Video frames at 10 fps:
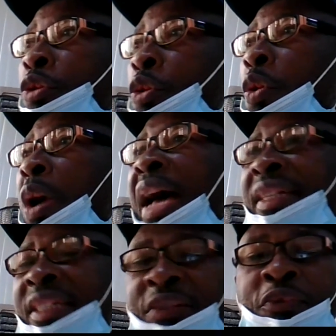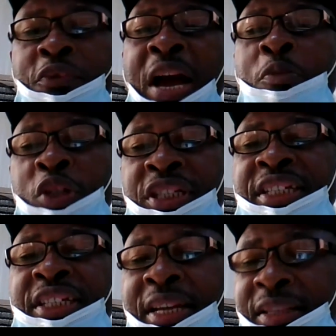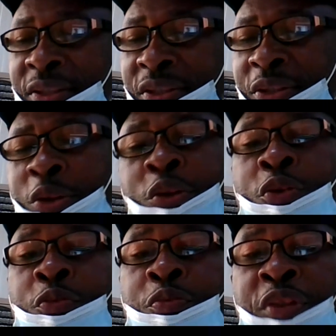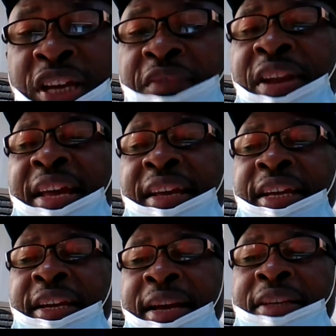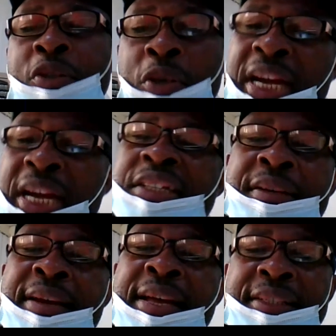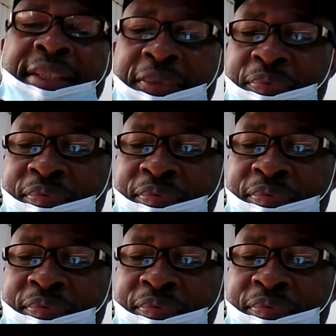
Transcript: do as if we are musicians. So you behave like a rat to catch a rat.